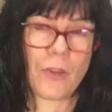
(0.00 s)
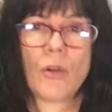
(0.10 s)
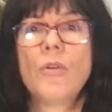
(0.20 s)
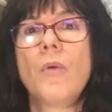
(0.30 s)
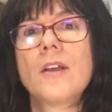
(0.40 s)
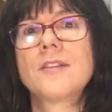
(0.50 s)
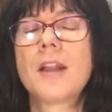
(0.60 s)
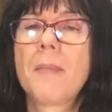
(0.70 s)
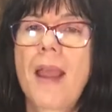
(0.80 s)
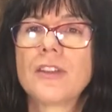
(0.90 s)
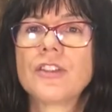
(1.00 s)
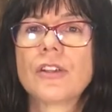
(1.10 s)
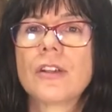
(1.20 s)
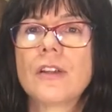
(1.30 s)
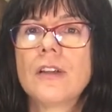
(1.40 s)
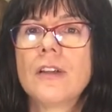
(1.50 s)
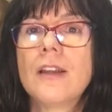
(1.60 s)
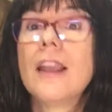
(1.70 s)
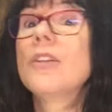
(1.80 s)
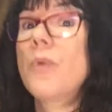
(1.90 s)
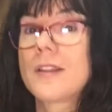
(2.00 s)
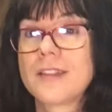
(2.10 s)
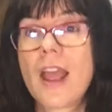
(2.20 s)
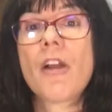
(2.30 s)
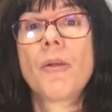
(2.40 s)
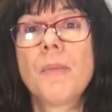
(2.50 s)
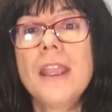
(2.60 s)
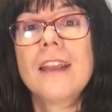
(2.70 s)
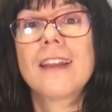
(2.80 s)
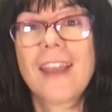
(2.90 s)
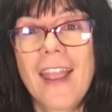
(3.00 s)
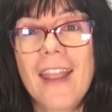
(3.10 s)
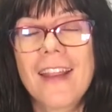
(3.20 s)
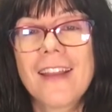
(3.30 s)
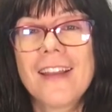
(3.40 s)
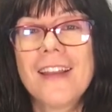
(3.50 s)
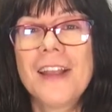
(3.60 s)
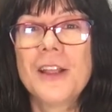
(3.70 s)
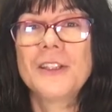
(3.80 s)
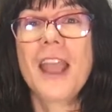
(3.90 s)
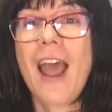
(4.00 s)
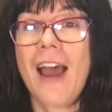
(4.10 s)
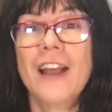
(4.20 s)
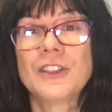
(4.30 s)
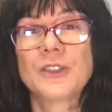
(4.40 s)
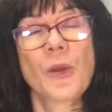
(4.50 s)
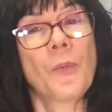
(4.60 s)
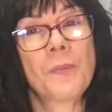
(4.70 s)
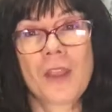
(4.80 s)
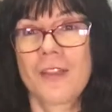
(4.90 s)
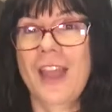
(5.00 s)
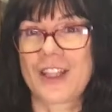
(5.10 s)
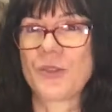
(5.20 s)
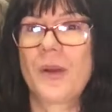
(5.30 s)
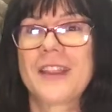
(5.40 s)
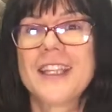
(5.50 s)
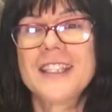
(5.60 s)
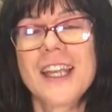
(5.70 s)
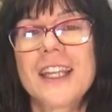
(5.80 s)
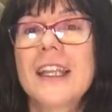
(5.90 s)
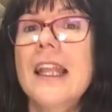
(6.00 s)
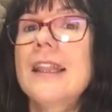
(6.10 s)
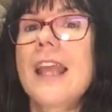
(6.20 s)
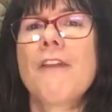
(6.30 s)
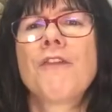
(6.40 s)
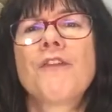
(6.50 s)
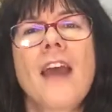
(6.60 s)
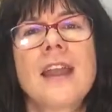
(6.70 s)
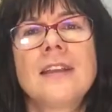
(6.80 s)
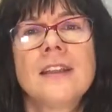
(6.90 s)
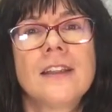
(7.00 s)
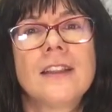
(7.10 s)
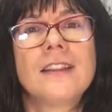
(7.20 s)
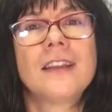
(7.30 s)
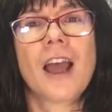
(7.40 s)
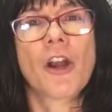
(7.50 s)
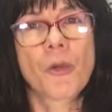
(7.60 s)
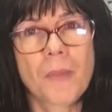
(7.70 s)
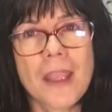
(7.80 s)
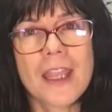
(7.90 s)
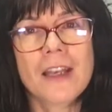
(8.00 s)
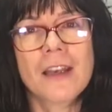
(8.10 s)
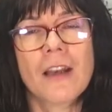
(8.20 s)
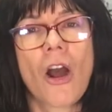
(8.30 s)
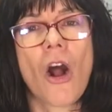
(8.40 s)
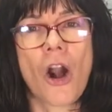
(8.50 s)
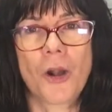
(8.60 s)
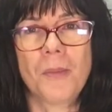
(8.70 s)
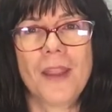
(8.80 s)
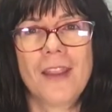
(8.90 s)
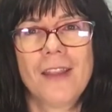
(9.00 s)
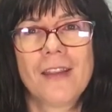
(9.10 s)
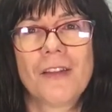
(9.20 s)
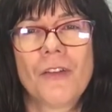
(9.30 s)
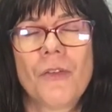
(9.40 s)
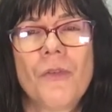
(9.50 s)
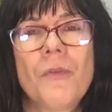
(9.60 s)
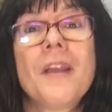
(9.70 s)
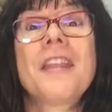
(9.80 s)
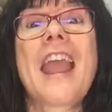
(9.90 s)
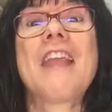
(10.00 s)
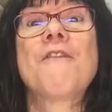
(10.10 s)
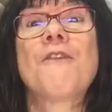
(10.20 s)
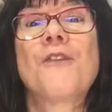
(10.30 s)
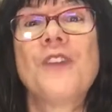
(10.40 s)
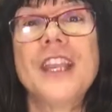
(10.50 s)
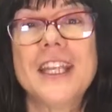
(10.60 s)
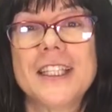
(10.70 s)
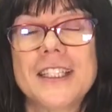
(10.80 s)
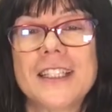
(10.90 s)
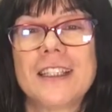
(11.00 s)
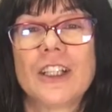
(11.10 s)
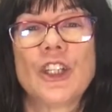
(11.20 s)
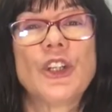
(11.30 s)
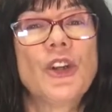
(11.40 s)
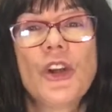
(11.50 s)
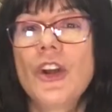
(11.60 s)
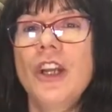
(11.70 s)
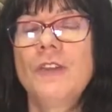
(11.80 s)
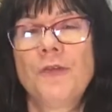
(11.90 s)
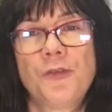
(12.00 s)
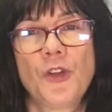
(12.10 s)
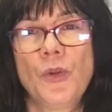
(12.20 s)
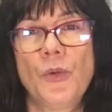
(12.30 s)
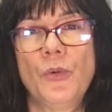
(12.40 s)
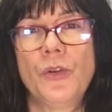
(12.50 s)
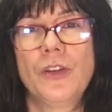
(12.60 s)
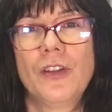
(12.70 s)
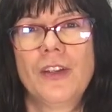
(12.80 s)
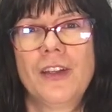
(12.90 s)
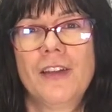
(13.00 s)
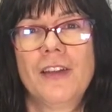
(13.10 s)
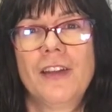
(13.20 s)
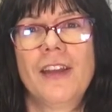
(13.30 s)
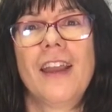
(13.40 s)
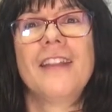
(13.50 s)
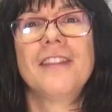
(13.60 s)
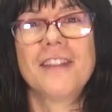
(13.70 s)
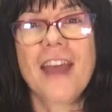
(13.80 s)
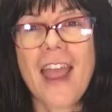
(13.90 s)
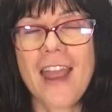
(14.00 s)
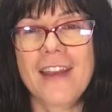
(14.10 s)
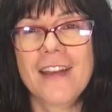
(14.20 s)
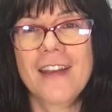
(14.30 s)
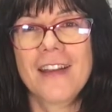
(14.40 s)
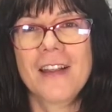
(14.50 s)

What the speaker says: Who was their master? It was the Aramean king. Yeah, so that's what they did. They fed the Aramean army with a feast, good food, and then